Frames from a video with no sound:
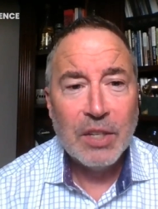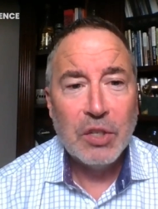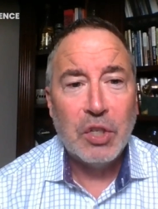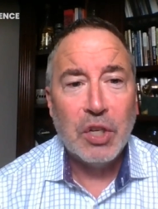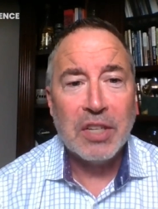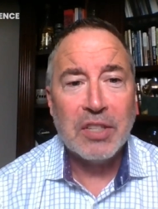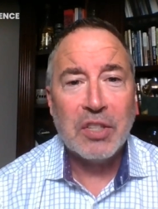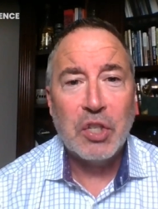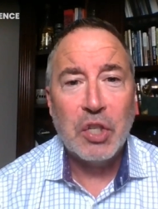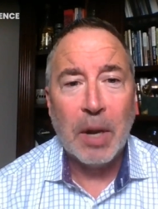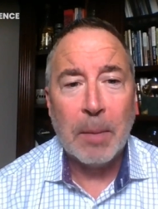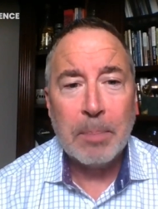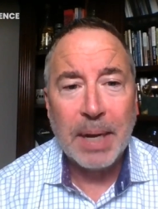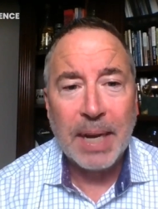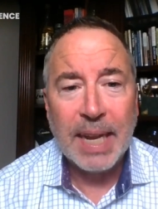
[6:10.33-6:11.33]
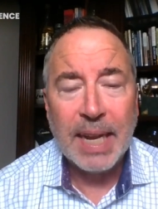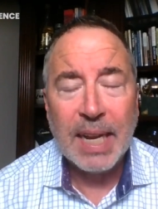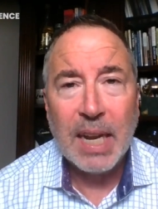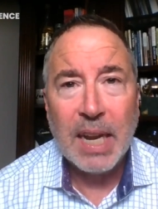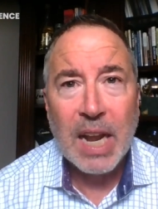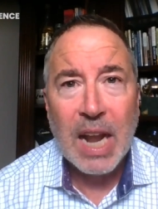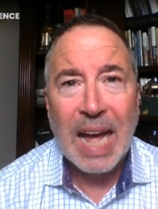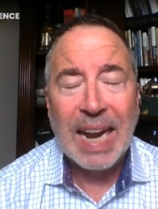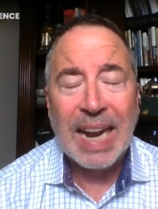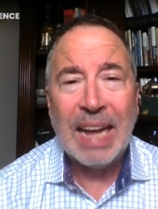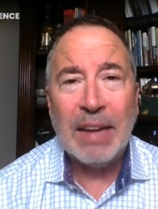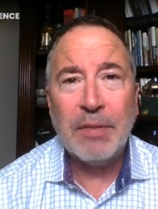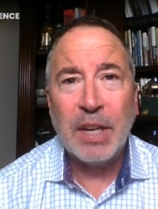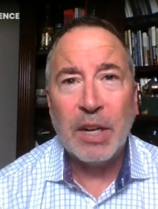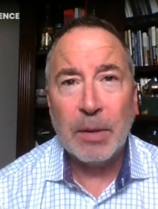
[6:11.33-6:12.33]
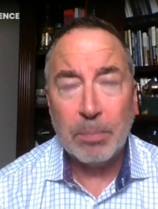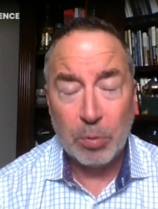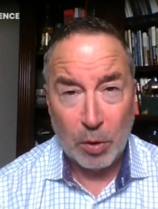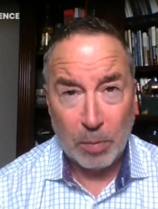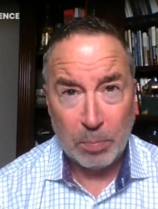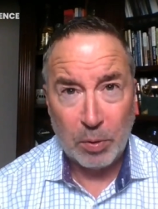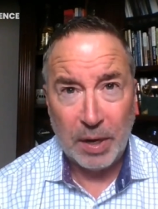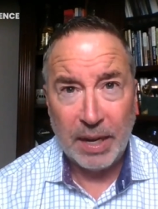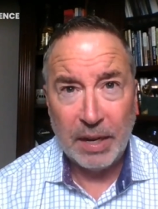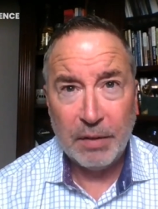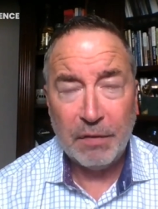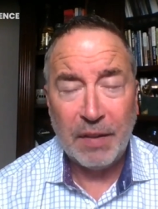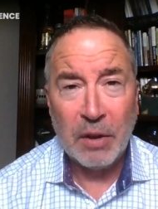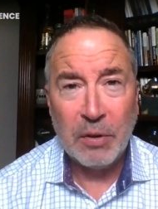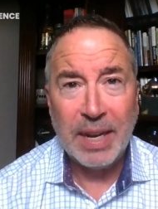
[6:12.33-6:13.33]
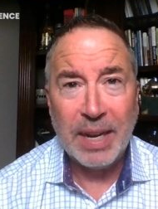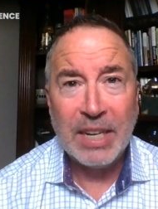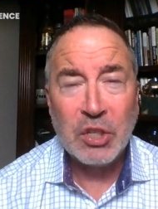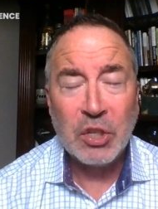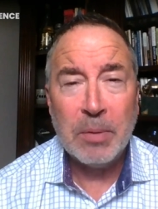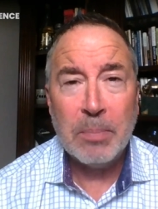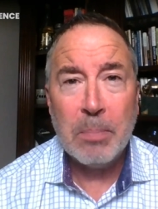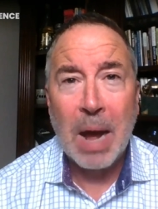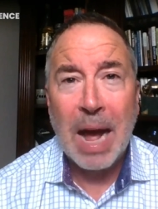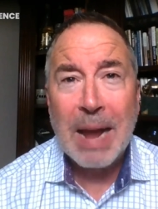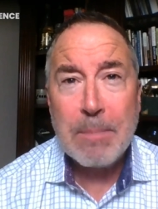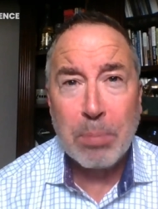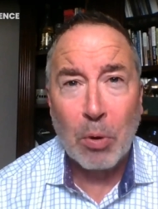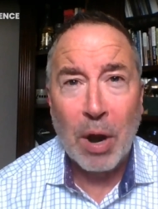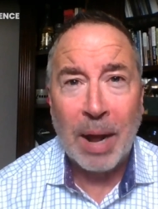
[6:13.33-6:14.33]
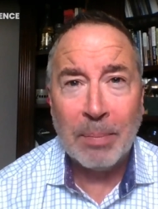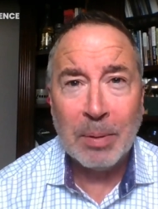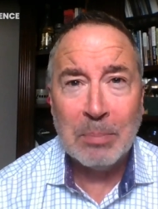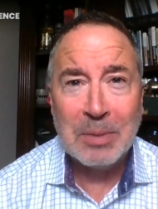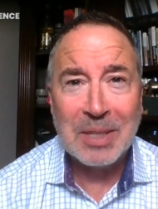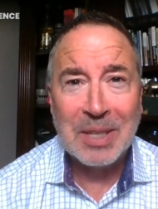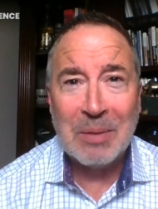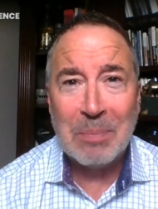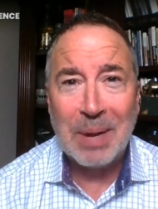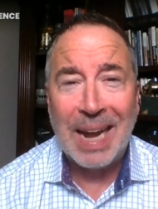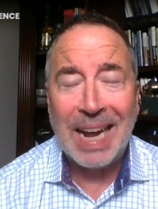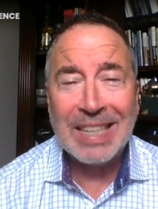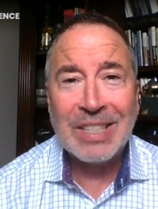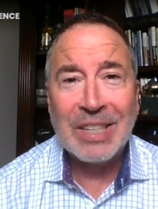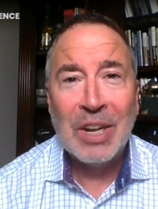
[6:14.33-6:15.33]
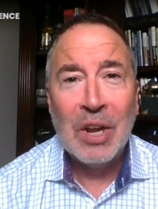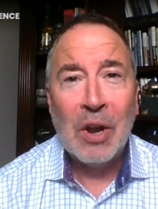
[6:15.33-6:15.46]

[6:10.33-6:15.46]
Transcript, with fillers: just jumping in, not having an appropriate foundation. My problems in the past